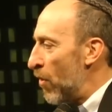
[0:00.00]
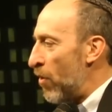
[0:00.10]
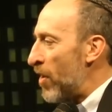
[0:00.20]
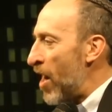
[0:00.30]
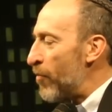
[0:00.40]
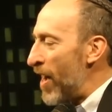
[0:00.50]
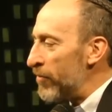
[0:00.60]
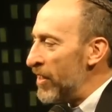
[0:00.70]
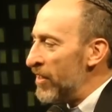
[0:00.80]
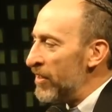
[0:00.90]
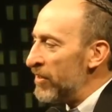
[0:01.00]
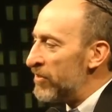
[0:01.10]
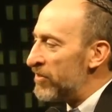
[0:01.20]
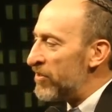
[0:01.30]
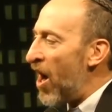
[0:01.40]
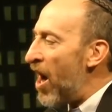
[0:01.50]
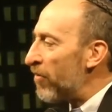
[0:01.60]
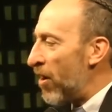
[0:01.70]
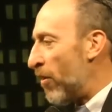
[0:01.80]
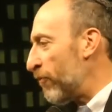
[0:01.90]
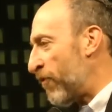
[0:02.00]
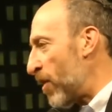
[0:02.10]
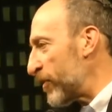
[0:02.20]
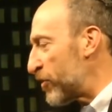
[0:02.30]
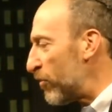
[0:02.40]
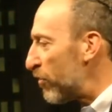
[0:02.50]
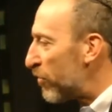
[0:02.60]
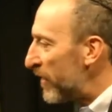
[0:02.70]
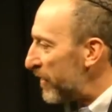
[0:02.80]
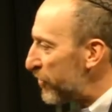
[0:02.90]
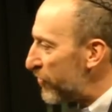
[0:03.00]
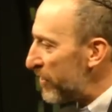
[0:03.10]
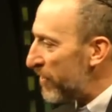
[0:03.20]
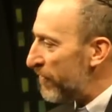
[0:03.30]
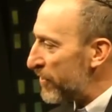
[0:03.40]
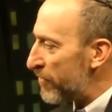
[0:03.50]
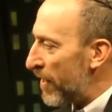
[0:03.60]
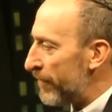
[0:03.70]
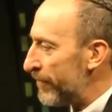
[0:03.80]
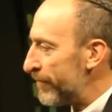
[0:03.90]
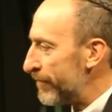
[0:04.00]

Or how about Taro Pharmaceutical Industries of Israel?